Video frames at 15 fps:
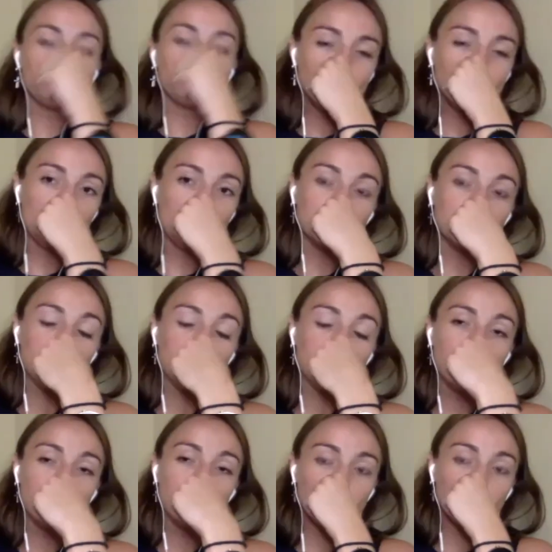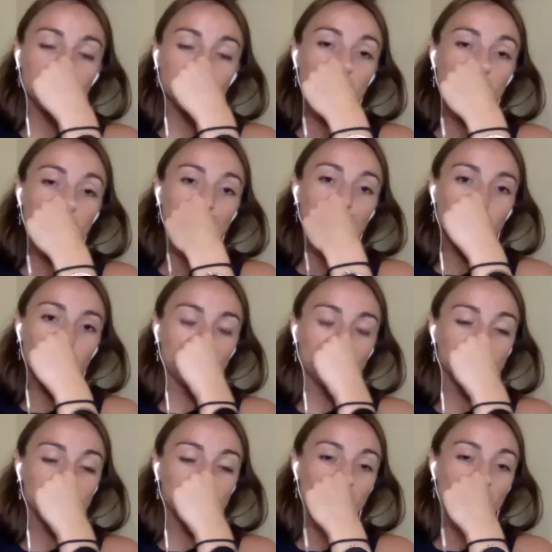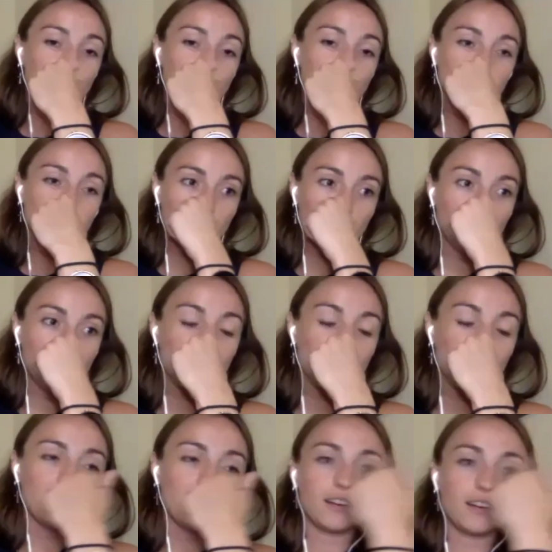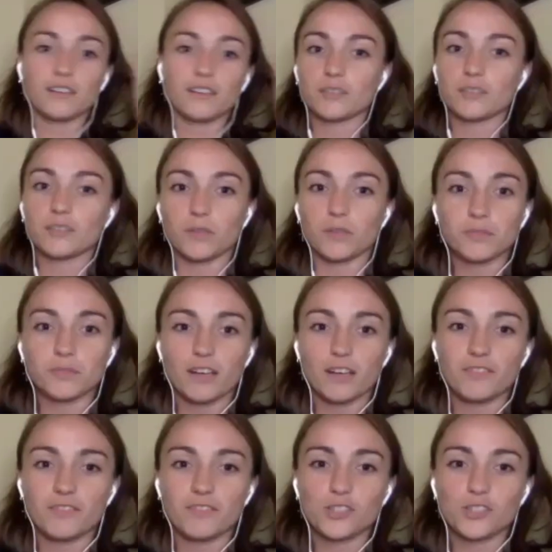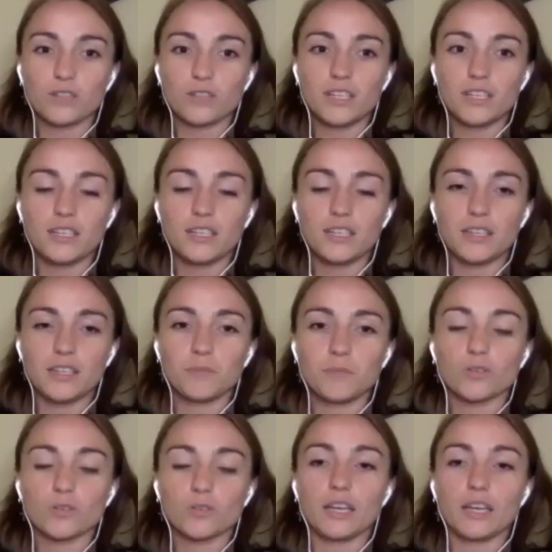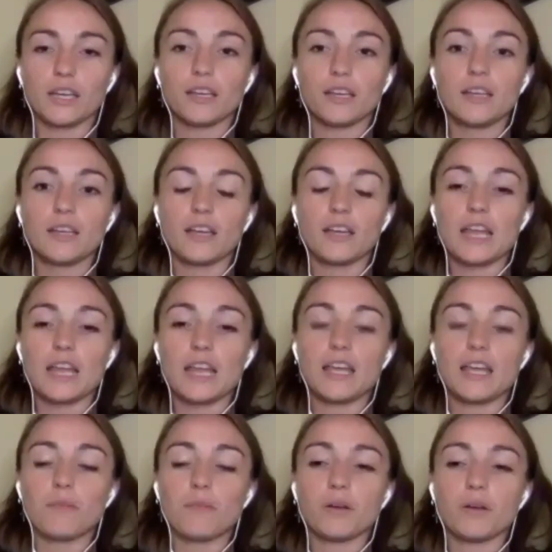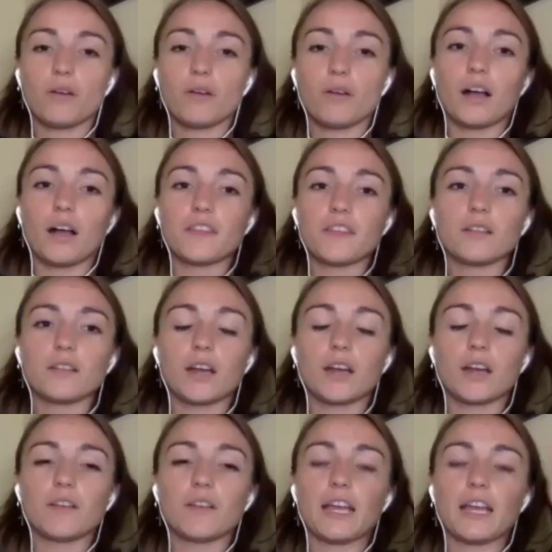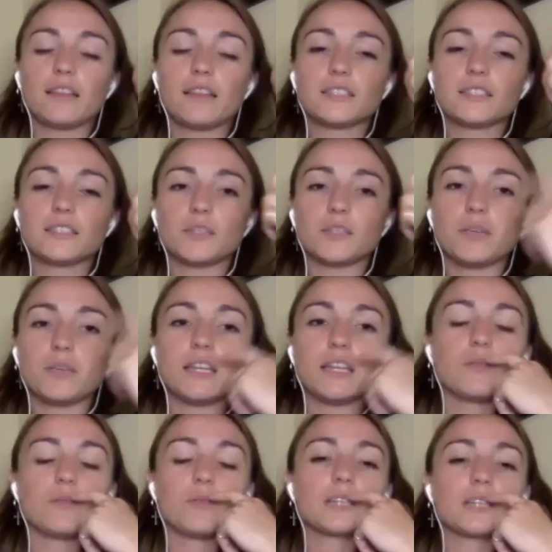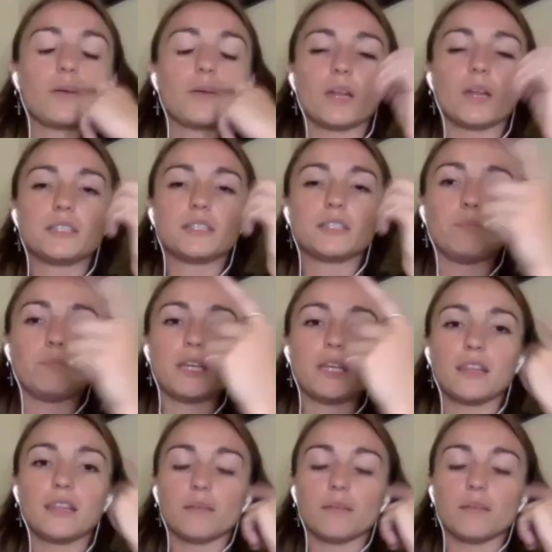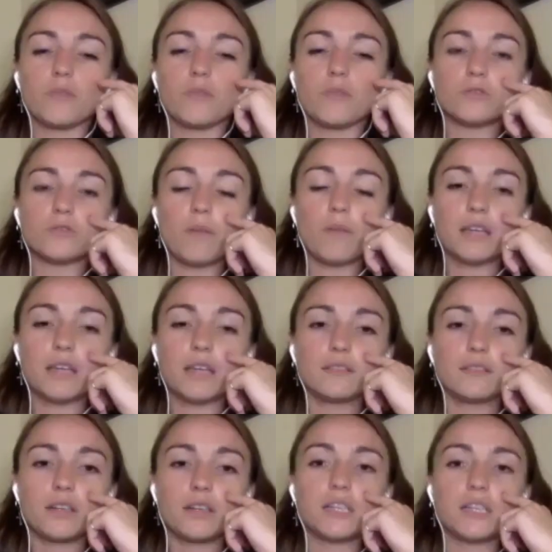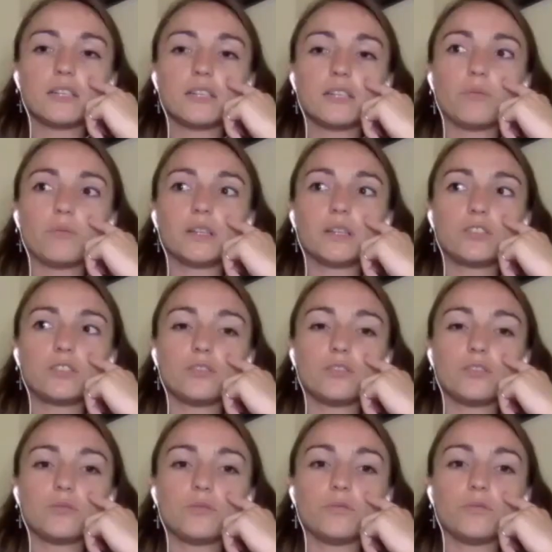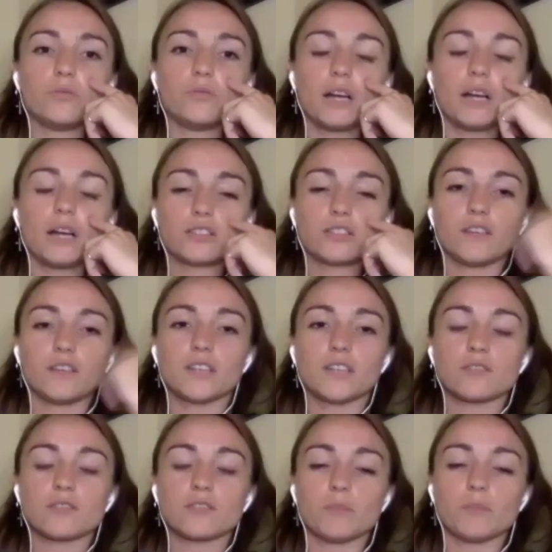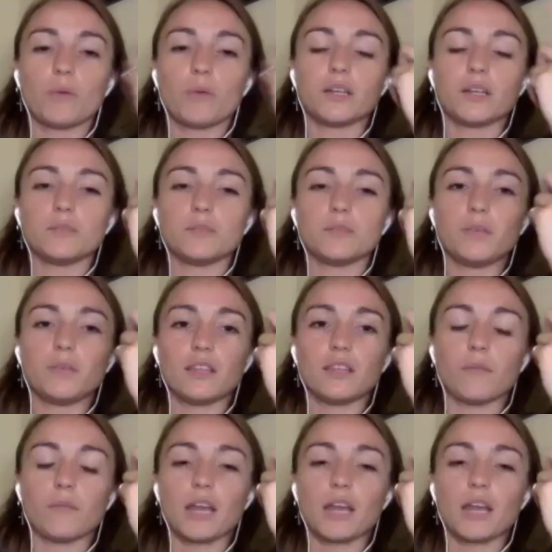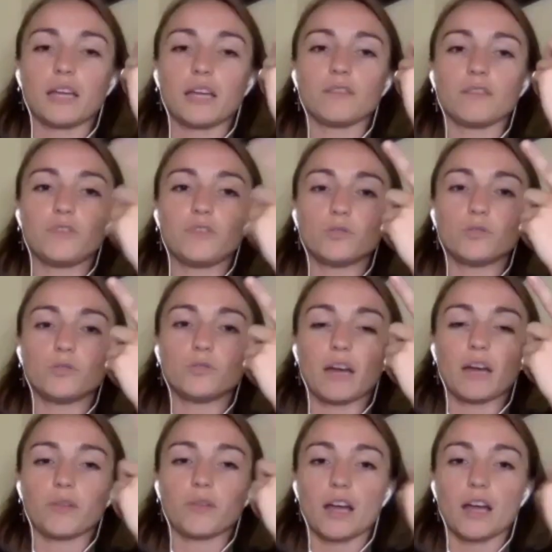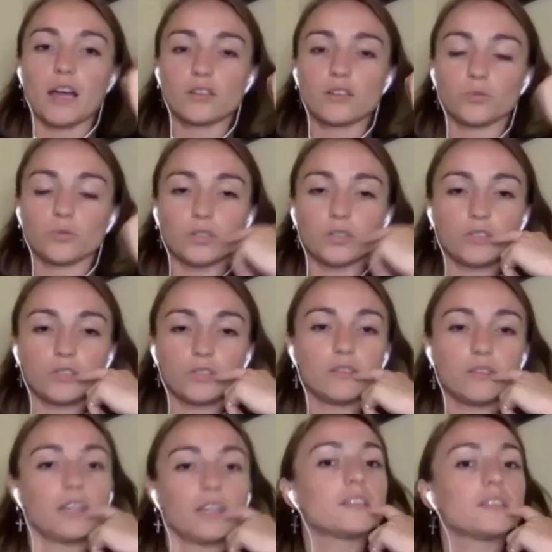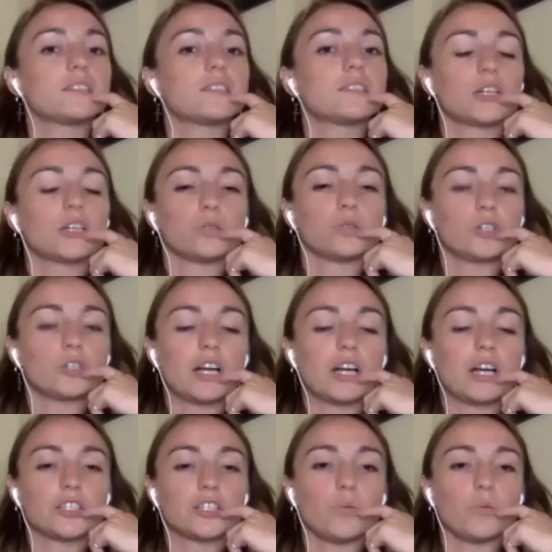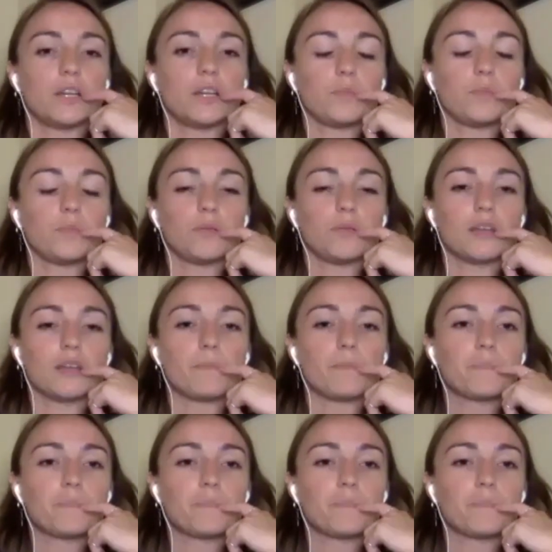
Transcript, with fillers: that i was bi at the very beginning because i was like sometimes i have these dreams or like and it but i think a lot of it at least at the beginning was like i wanted to be the those men i didn't want to actually have sex with them i wanted to be them and i confused that with actual like sexual attraction and wanting to be with them